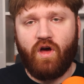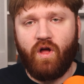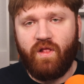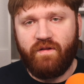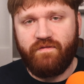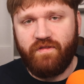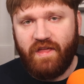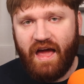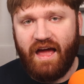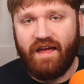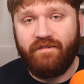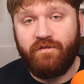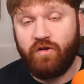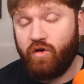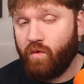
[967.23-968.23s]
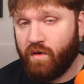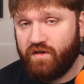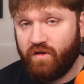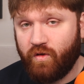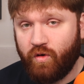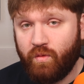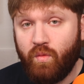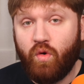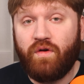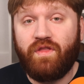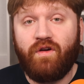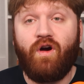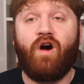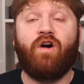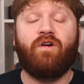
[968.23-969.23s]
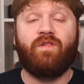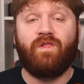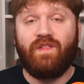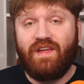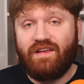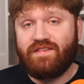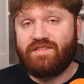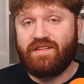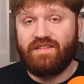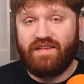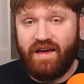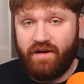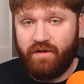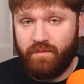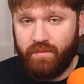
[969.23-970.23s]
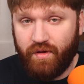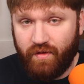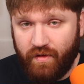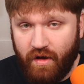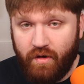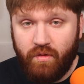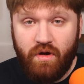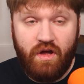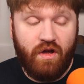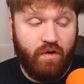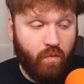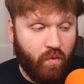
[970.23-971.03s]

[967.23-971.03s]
all of that, if you do want to learn more, there are links down below.